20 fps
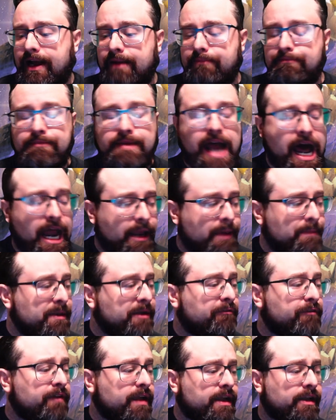Not a
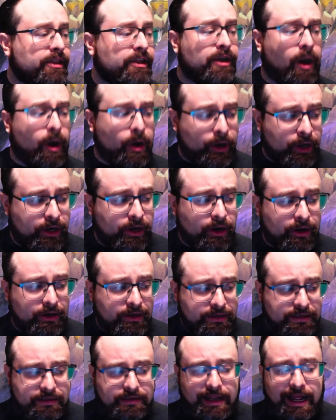big fan of the Garden
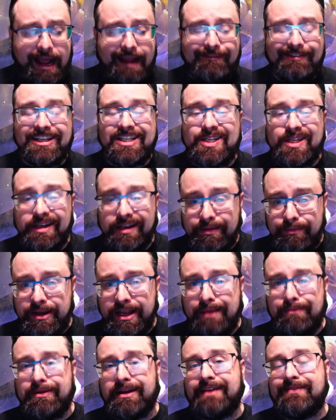Guard. I haven't seen him
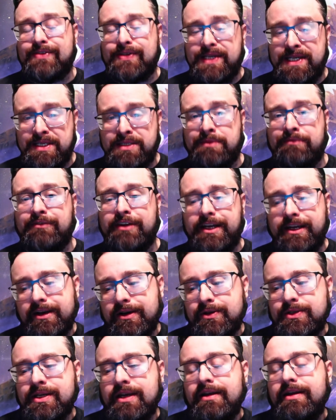yet, but I've seen some
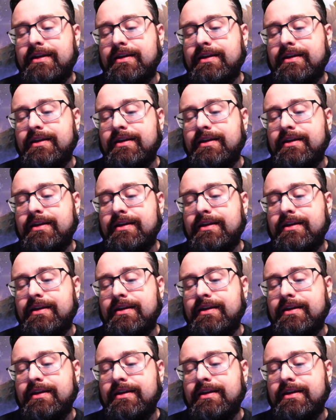videos.